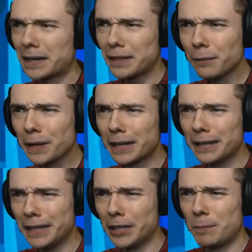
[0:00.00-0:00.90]
I think we're gonna
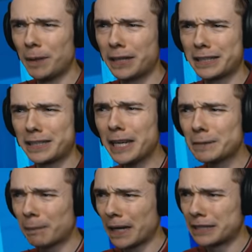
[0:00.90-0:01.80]
need it because this
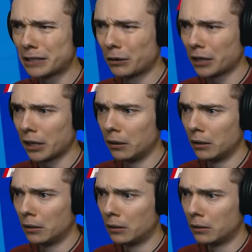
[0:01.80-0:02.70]
place is looking
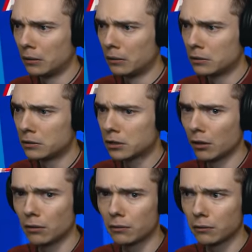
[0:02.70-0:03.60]

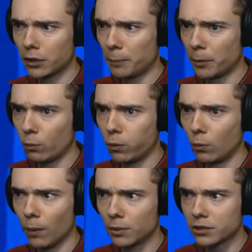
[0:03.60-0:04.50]
so creepy. Whoa,
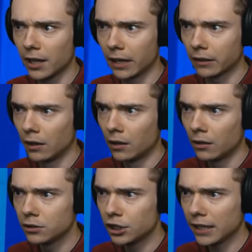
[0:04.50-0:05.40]
what was that?
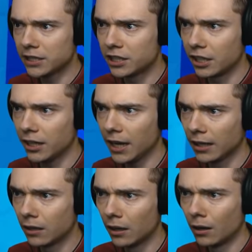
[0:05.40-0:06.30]
Did you guys see
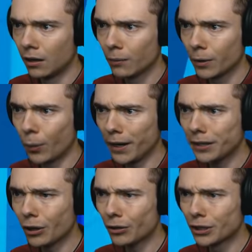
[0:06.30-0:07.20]
that? Wait, why
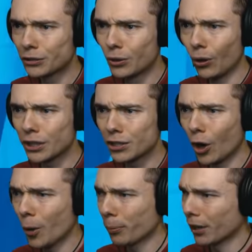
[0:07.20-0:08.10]
did all the doors
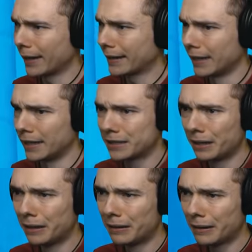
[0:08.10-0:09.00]
open like this?
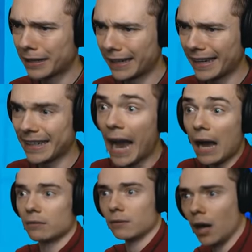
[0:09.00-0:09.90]
Okay, that,
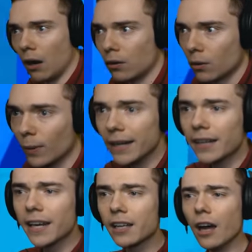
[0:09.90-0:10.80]
ah, whoa, wait, and
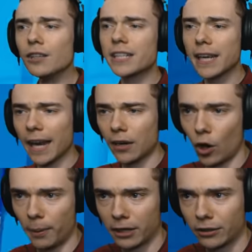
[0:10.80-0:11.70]
they close again.
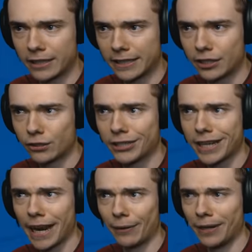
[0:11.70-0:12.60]
Oh my goodness, this is so
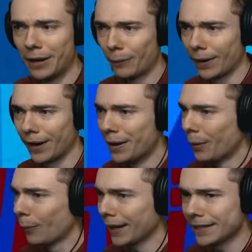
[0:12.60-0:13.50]
scary. What,
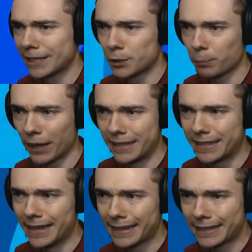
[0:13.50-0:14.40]
what is this place?
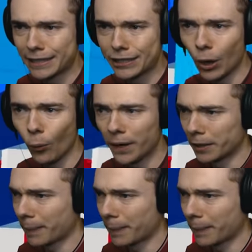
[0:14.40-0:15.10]
This is so weird,